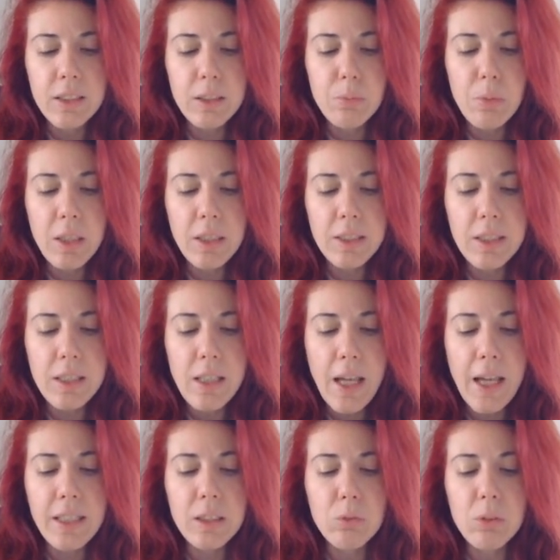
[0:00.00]
this means that
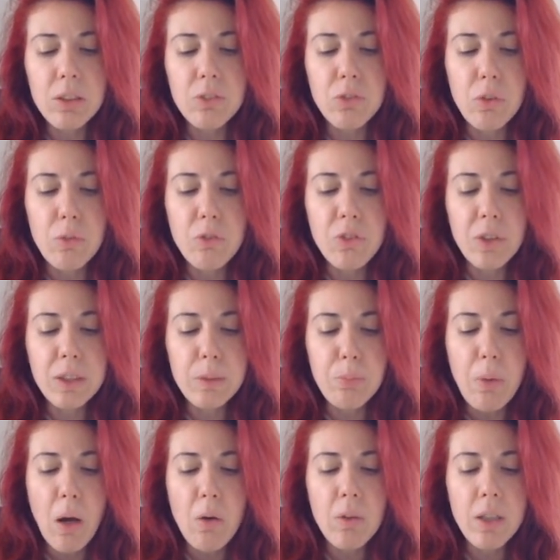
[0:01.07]
x was from
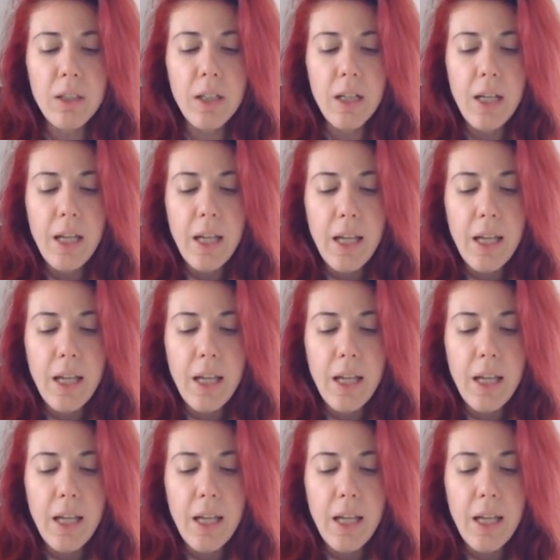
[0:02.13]
first power.